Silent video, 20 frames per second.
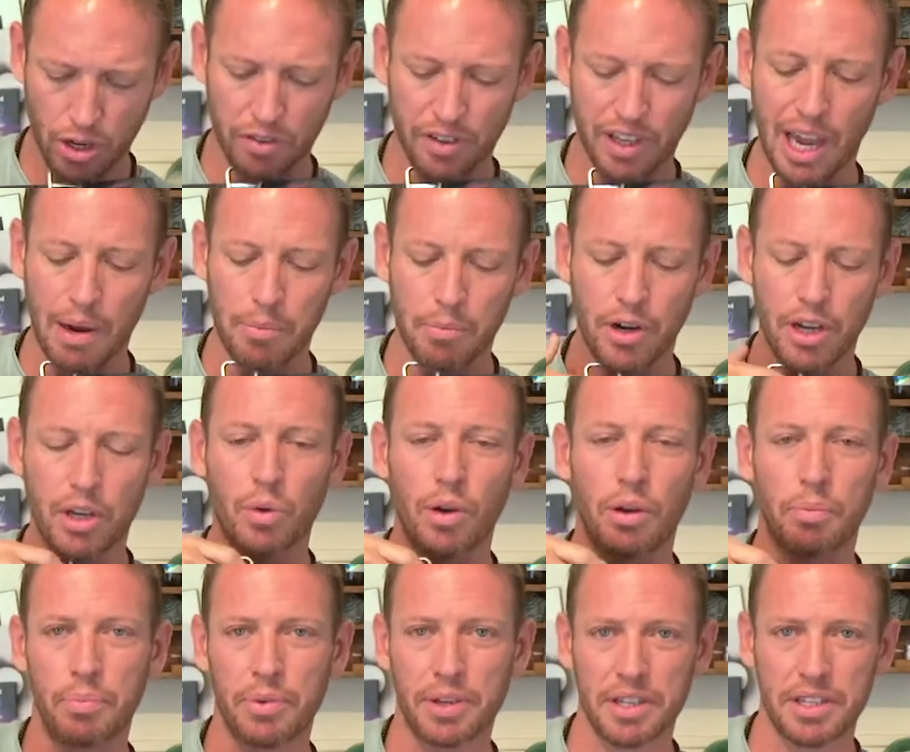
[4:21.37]
of camera
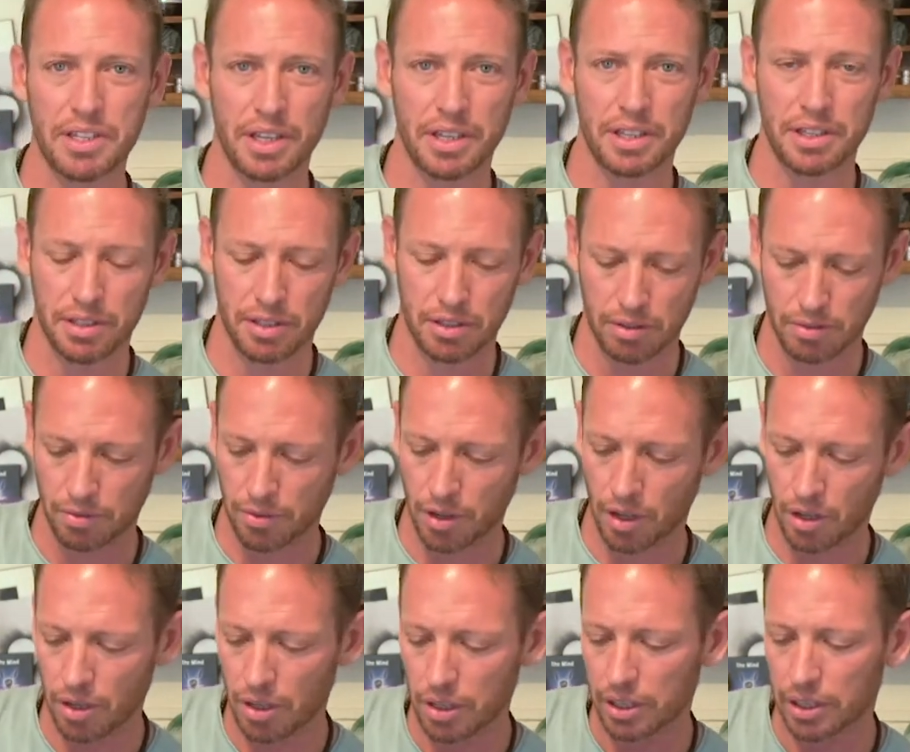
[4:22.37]
equipment and
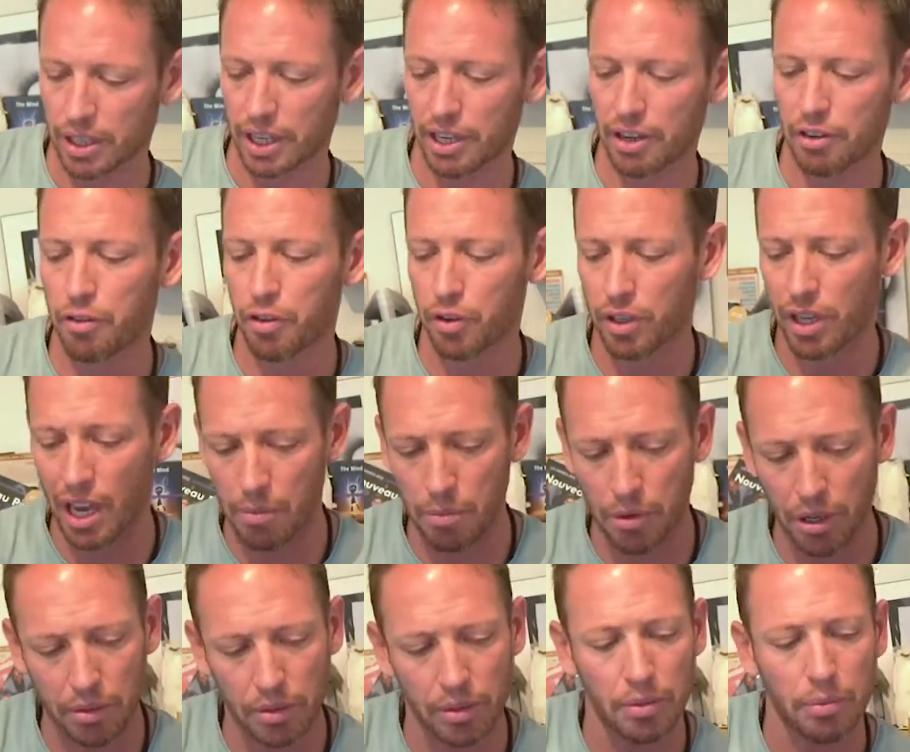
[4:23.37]
gear for
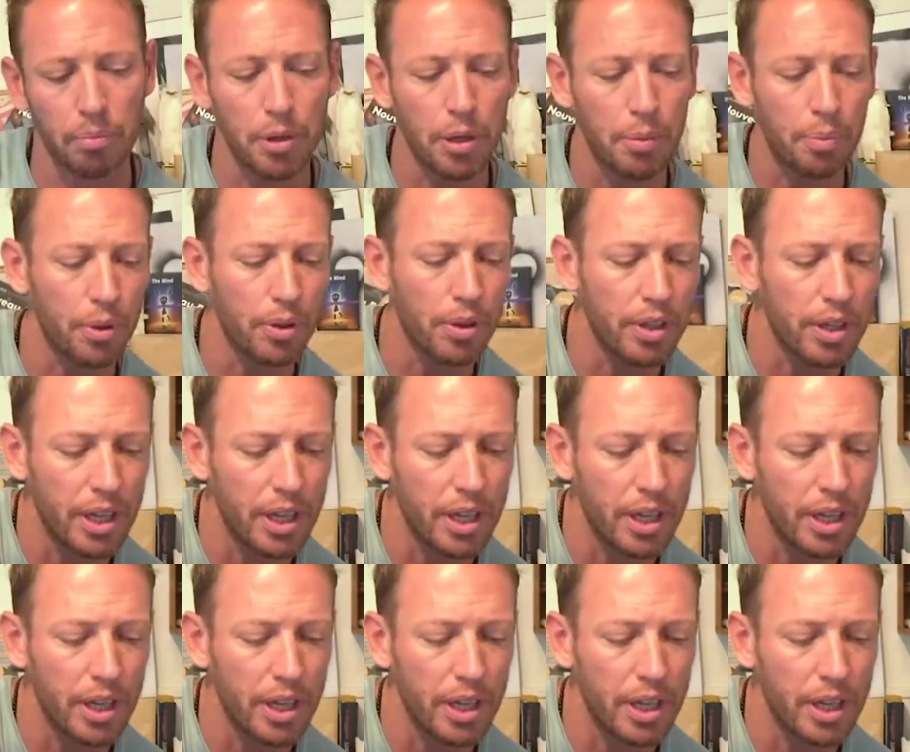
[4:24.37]
camera people.